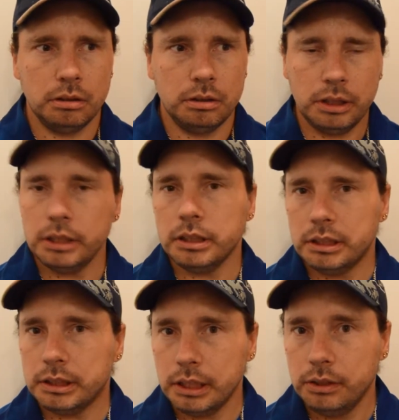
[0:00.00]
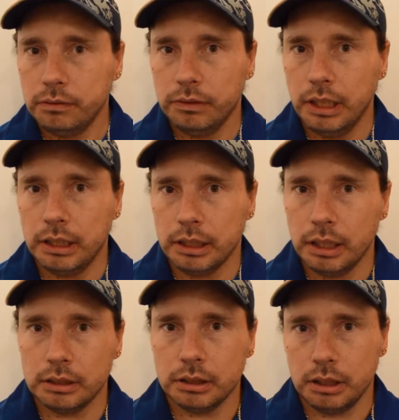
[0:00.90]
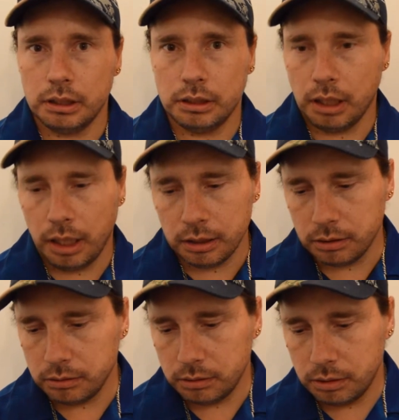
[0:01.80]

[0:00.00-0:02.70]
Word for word: you guys have to stay tuned for that, I guess. And I don't know,